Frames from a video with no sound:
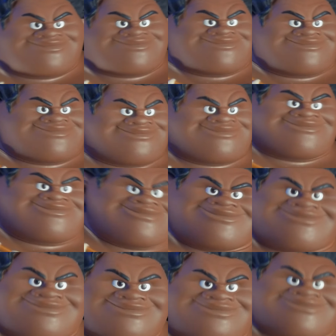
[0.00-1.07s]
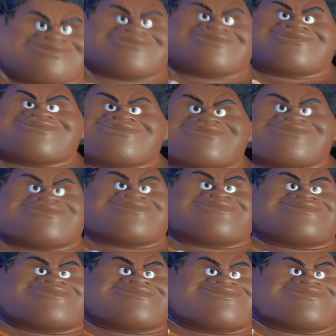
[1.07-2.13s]
He's pretty much brand new. He
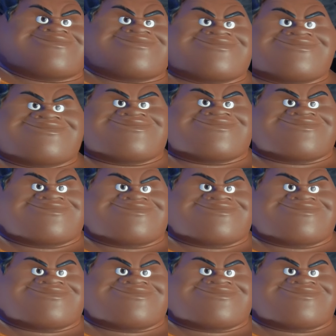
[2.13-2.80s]
actually had the